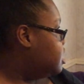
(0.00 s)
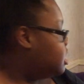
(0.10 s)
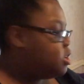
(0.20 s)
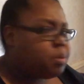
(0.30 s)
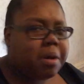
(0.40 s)

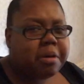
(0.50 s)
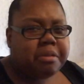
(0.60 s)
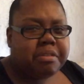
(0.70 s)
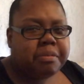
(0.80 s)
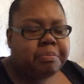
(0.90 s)
the
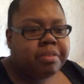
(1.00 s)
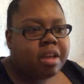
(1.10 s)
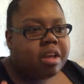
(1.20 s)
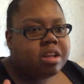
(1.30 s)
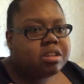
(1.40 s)
12th,
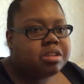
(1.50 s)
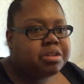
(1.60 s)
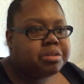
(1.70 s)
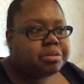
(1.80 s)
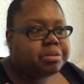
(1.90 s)

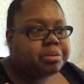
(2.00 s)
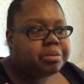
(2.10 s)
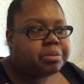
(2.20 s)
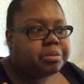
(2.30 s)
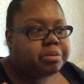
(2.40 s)

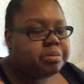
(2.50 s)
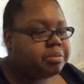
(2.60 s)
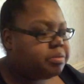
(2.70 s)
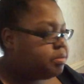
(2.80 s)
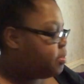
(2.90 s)
till
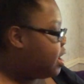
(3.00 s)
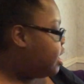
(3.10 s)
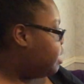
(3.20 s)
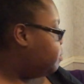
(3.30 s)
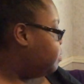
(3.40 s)

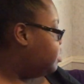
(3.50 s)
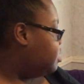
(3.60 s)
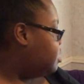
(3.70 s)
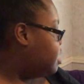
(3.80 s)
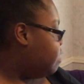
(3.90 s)
Friday, which
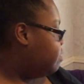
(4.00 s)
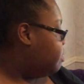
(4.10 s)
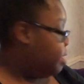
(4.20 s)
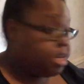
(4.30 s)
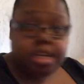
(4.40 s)
I have
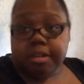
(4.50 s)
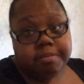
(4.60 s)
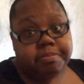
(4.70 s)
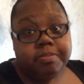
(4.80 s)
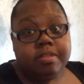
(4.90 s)
no idea.
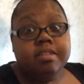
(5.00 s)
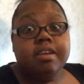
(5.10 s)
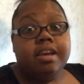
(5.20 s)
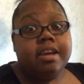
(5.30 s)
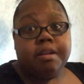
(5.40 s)

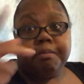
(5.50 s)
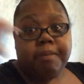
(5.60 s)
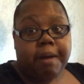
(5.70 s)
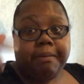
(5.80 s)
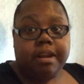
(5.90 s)

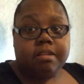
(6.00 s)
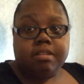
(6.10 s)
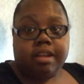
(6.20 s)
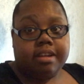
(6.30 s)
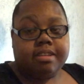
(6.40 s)
I'll put it
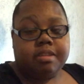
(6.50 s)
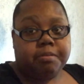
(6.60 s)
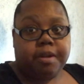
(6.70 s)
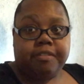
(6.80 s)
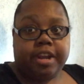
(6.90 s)
like
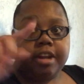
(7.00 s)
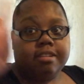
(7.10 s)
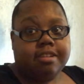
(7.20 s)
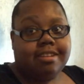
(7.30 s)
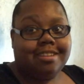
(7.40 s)
somewhere over here.
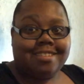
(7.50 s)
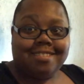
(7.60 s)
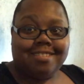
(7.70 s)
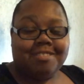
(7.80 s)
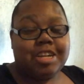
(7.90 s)

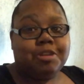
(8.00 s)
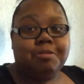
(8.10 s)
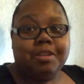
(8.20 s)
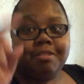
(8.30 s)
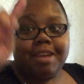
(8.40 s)
Rachel,
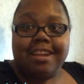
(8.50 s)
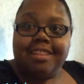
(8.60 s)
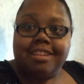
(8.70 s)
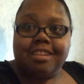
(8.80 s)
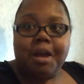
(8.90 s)
when you
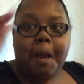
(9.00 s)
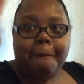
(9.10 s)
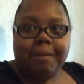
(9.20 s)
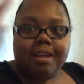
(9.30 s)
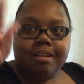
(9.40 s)
get this,
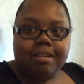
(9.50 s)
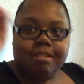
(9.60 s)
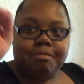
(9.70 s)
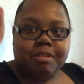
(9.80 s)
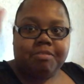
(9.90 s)
put
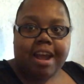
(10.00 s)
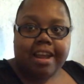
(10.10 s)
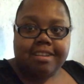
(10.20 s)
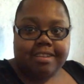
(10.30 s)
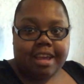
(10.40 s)
what
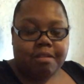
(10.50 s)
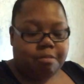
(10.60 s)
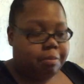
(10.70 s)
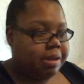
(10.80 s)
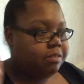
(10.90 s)
Friday's date
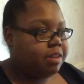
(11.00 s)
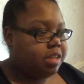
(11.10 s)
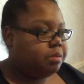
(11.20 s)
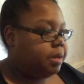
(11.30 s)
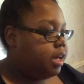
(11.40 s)
will be
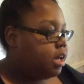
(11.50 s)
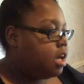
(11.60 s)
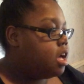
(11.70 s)
next week.